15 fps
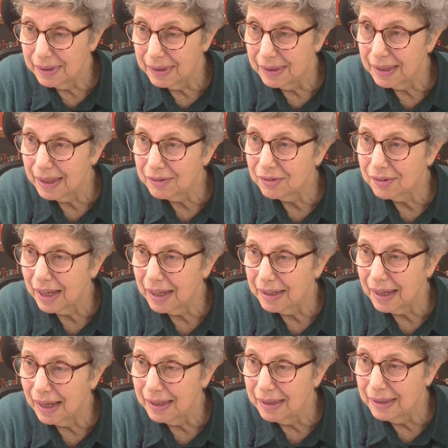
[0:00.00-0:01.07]

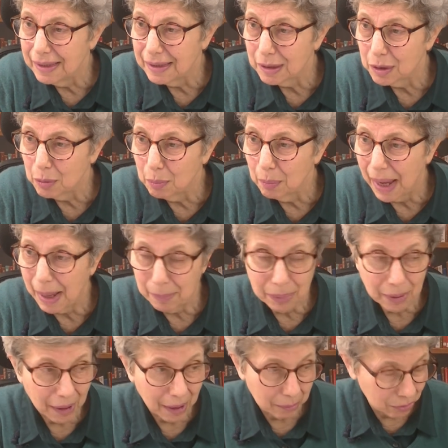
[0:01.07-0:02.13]
a little map
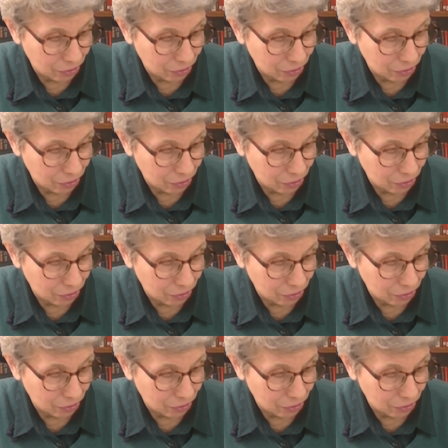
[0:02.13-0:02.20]
up,